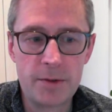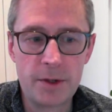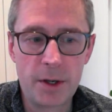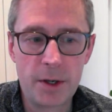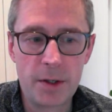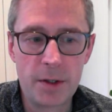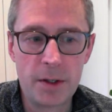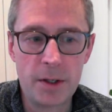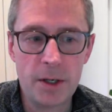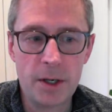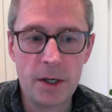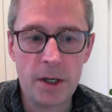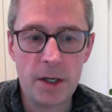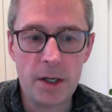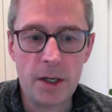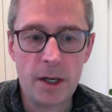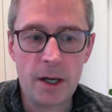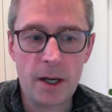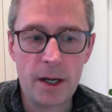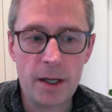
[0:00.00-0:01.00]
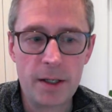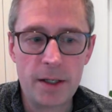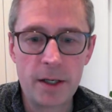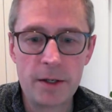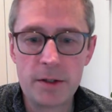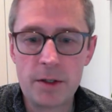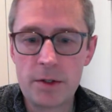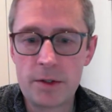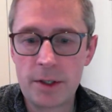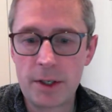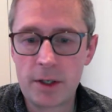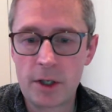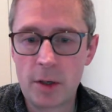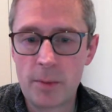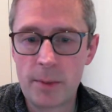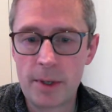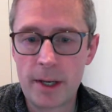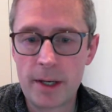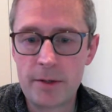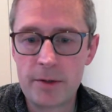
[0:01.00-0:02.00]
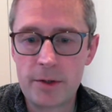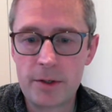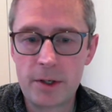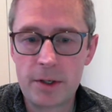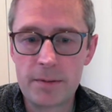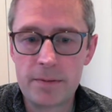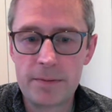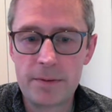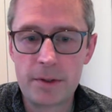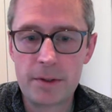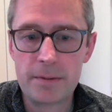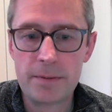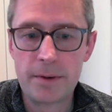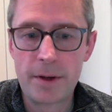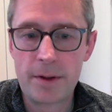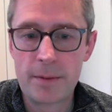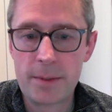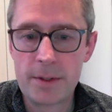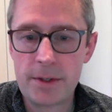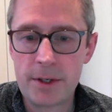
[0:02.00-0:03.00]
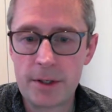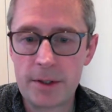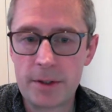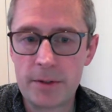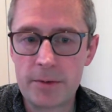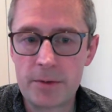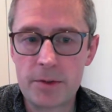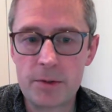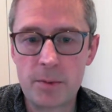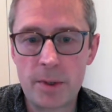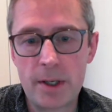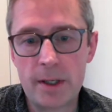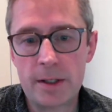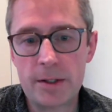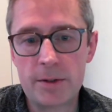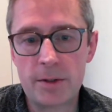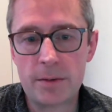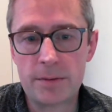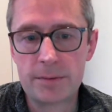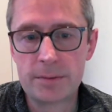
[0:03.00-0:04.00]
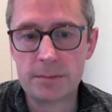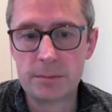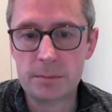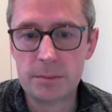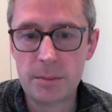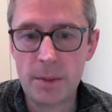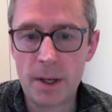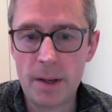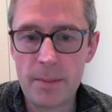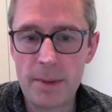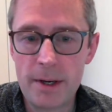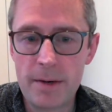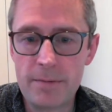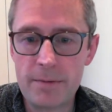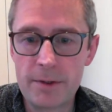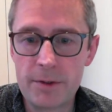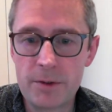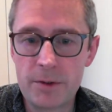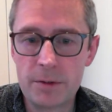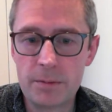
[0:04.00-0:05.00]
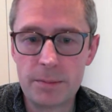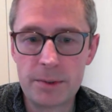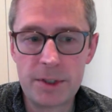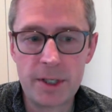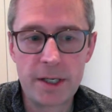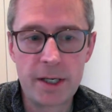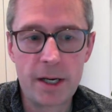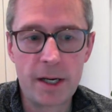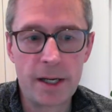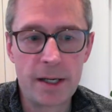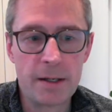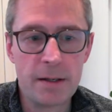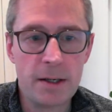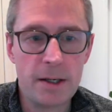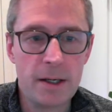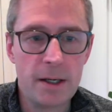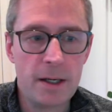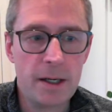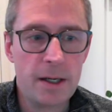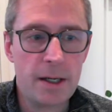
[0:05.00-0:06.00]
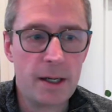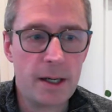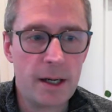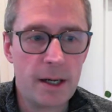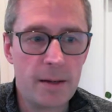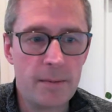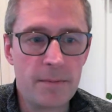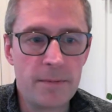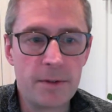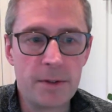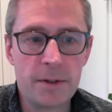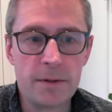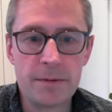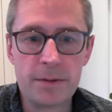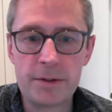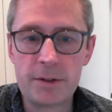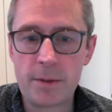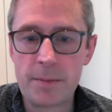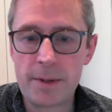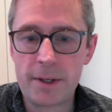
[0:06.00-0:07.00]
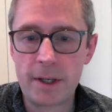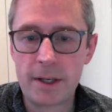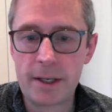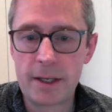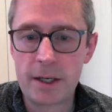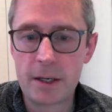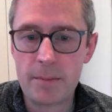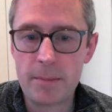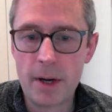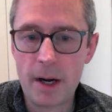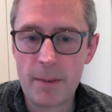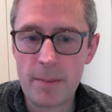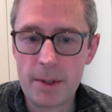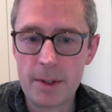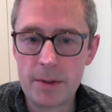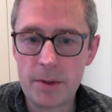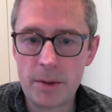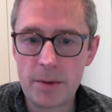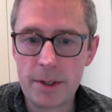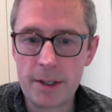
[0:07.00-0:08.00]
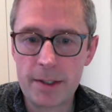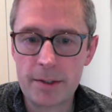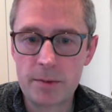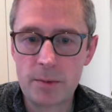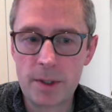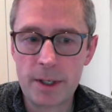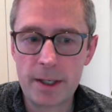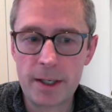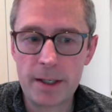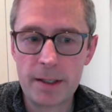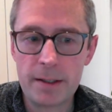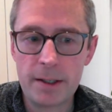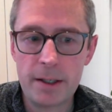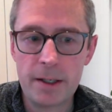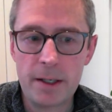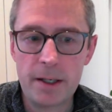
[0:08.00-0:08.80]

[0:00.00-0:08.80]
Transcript: So using a combination of other materials as well is often beneficial, particularly for something like an apartment or things where